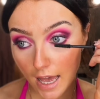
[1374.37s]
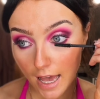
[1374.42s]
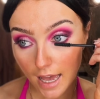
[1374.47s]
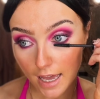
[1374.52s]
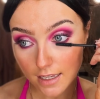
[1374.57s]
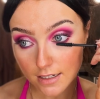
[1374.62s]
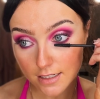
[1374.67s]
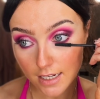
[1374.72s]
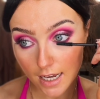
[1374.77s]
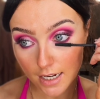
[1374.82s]

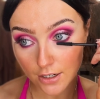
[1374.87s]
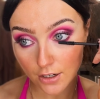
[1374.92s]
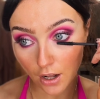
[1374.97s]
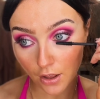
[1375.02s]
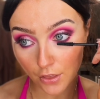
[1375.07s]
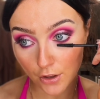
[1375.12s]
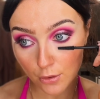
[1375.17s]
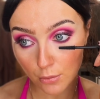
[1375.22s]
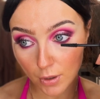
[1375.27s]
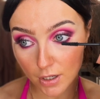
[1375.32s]
and
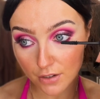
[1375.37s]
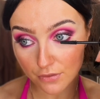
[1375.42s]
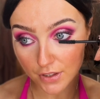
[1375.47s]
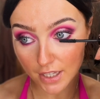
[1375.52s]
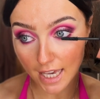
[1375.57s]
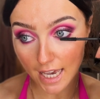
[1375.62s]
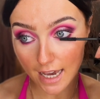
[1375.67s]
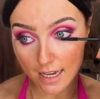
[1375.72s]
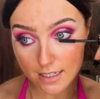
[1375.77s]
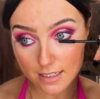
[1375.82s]
another one of the
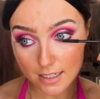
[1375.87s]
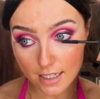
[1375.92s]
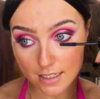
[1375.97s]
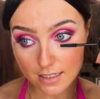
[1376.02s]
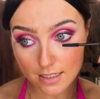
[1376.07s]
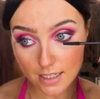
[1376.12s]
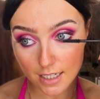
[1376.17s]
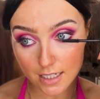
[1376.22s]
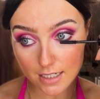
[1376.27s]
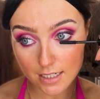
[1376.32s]

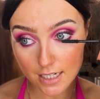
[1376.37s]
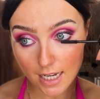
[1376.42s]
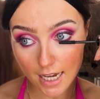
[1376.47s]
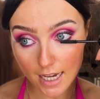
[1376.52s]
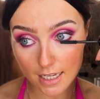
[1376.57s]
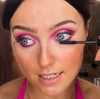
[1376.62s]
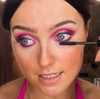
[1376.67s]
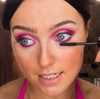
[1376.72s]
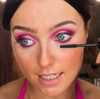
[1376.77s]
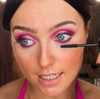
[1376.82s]
caskets
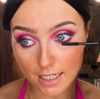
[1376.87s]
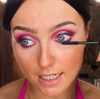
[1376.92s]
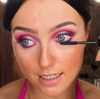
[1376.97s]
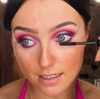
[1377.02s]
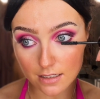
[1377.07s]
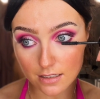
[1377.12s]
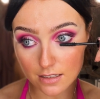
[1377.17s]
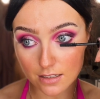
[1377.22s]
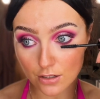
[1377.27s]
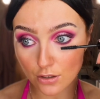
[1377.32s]
contained
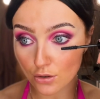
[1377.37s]
Gein's